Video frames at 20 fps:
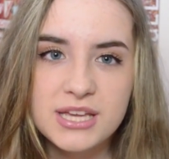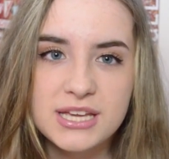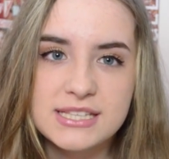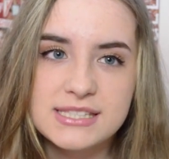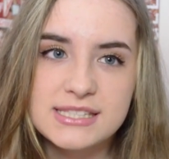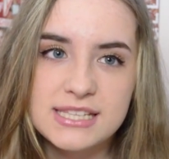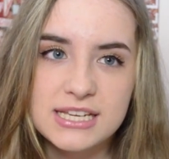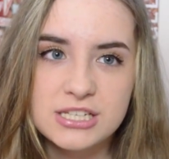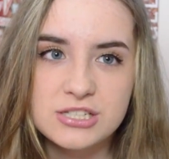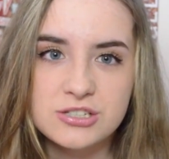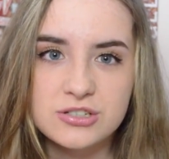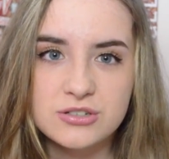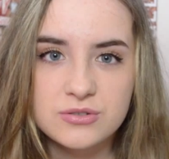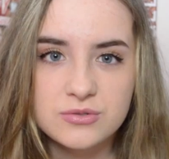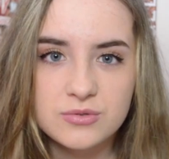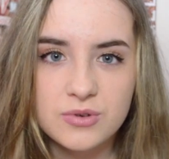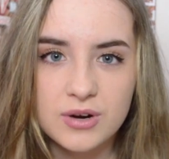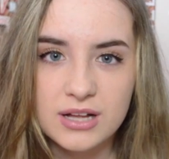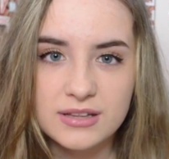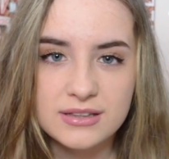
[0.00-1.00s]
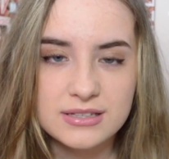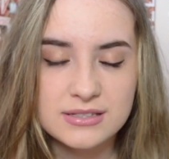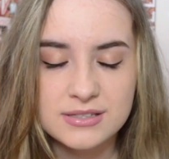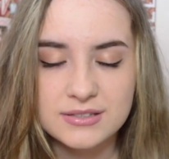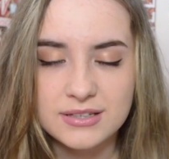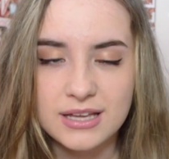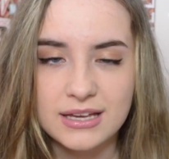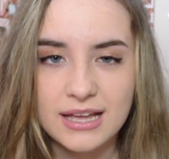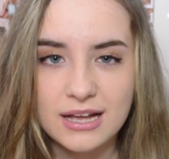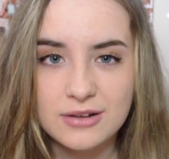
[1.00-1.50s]
in St. Jude, where
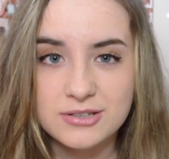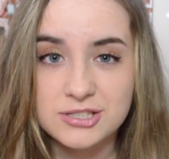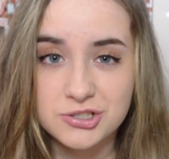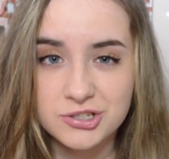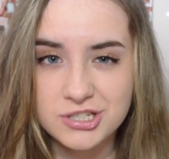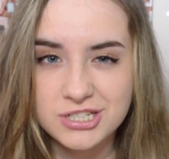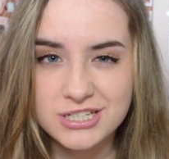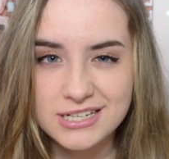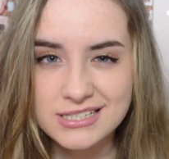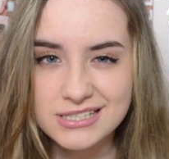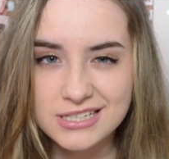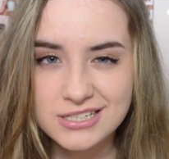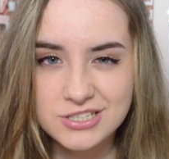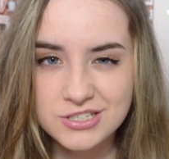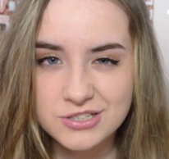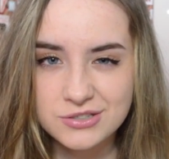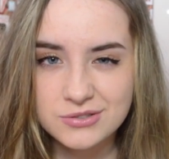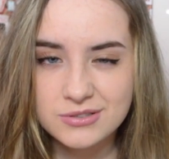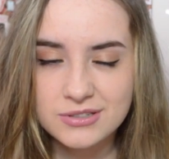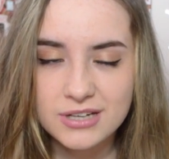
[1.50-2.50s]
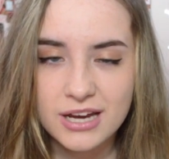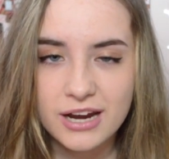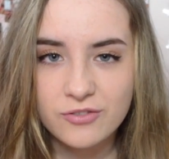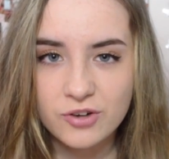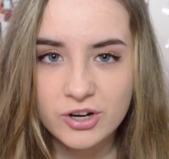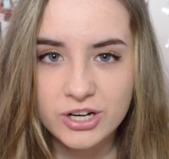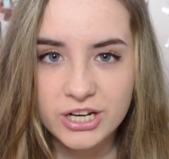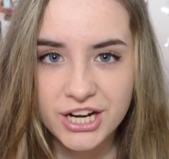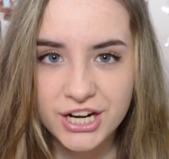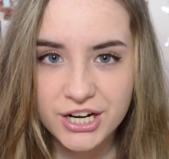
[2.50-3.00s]
like I was treated at St. Jude
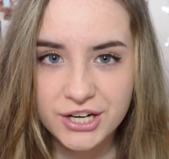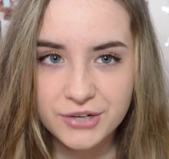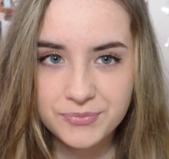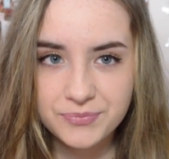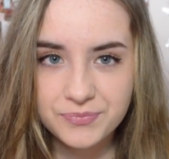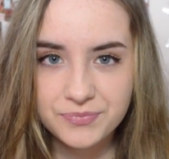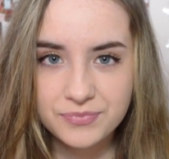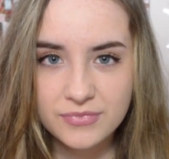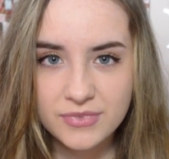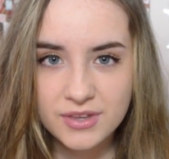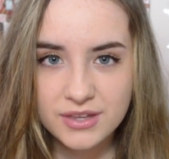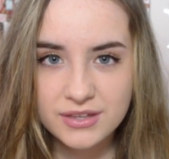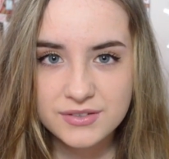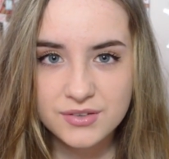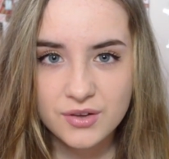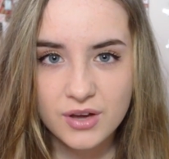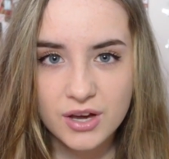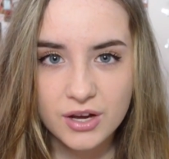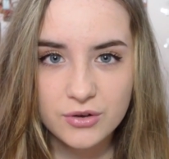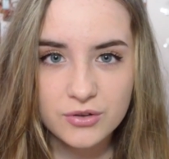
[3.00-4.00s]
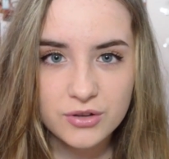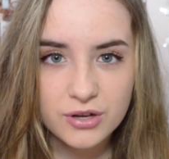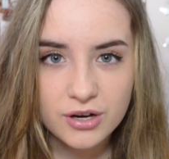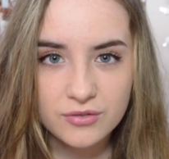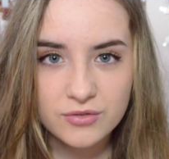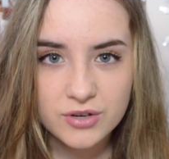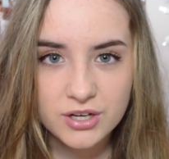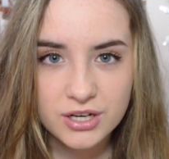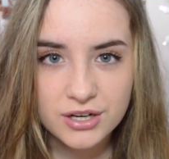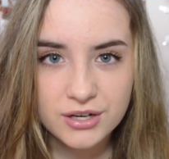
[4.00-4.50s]
every year, so I go there
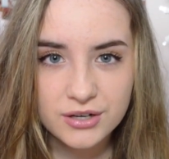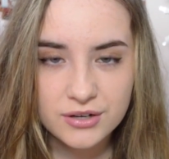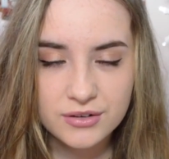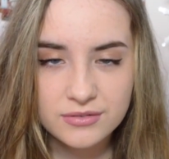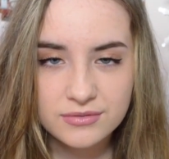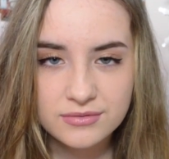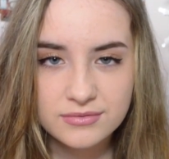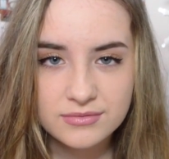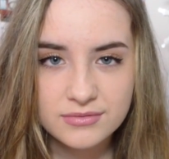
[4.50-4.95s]
every year.